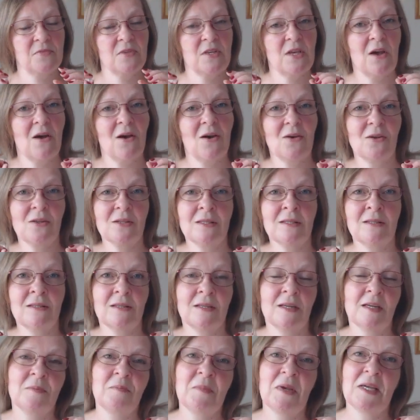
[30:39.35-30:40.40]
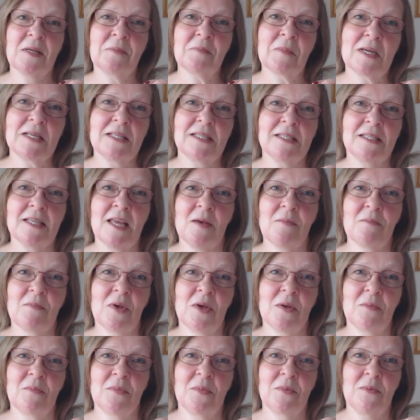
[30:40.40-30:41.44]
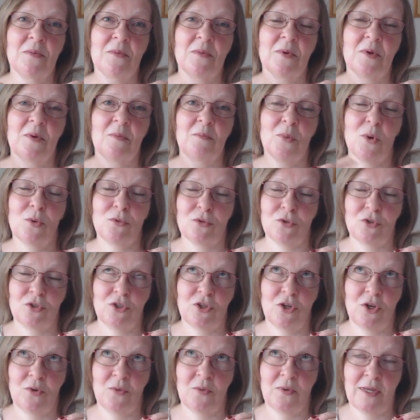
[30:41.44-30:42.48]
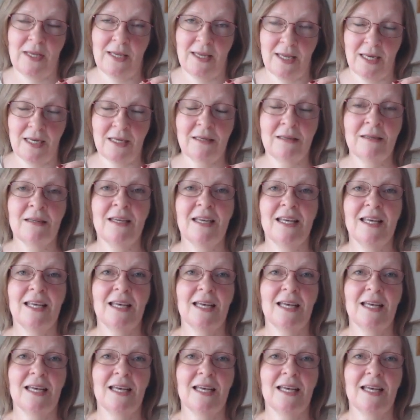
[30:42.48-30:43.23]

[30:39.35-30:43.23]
yarn that I made my stepmom poncho in.